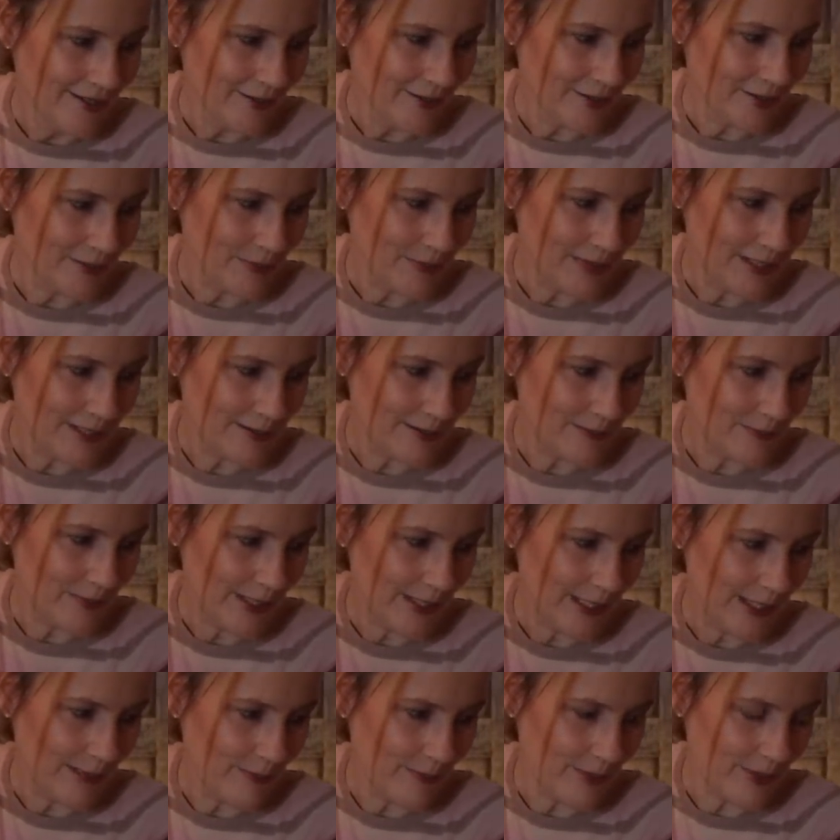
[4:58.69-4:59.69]
on a piece of
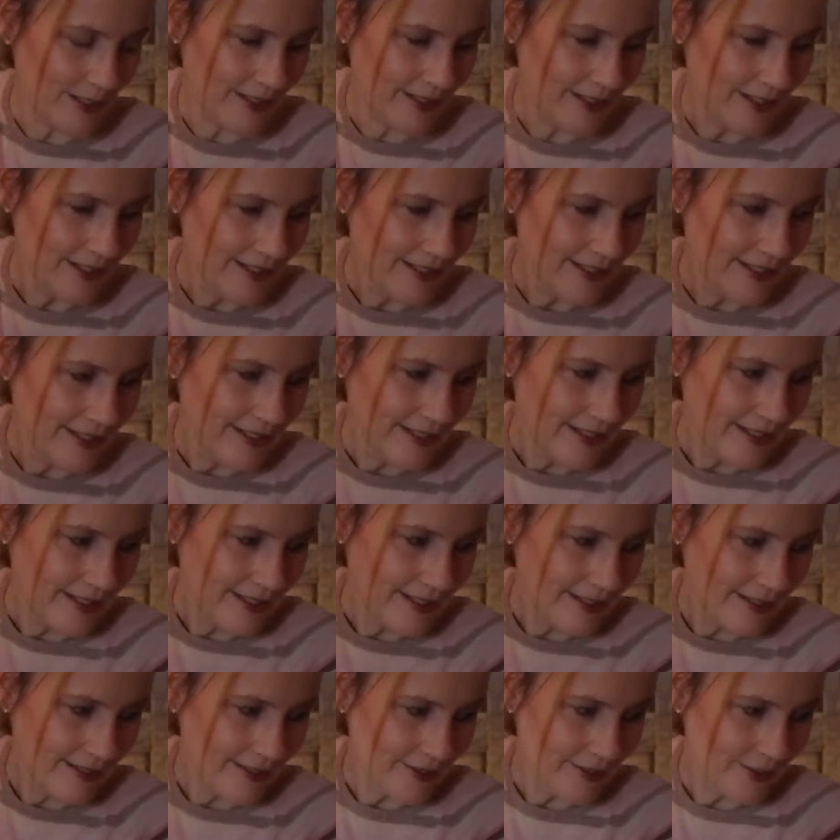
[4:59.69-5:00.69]
paper,
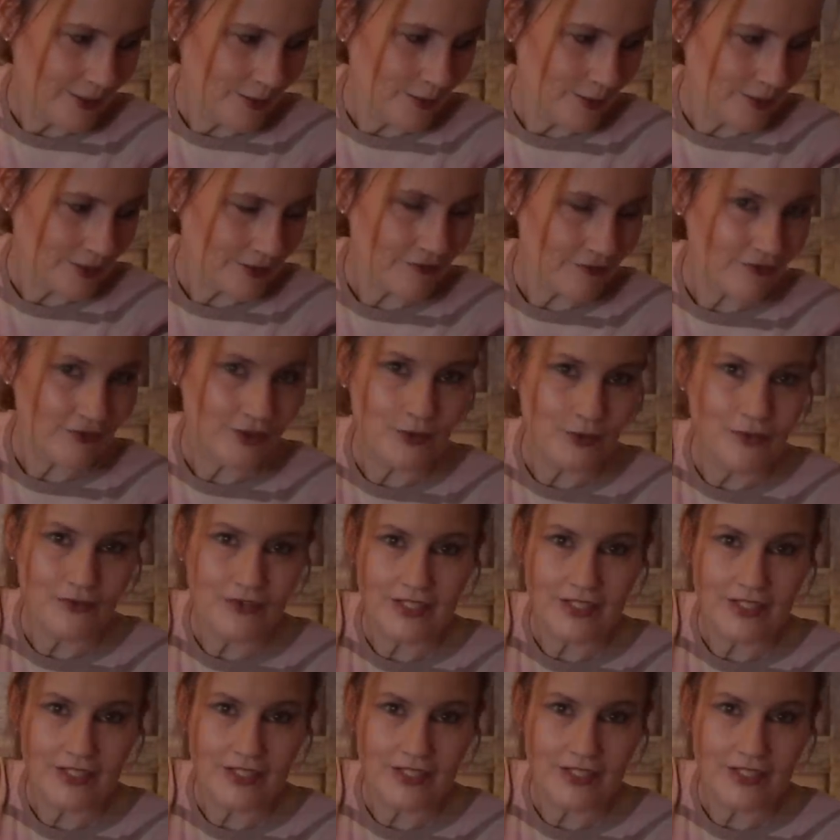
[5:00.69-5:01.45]
googled a few of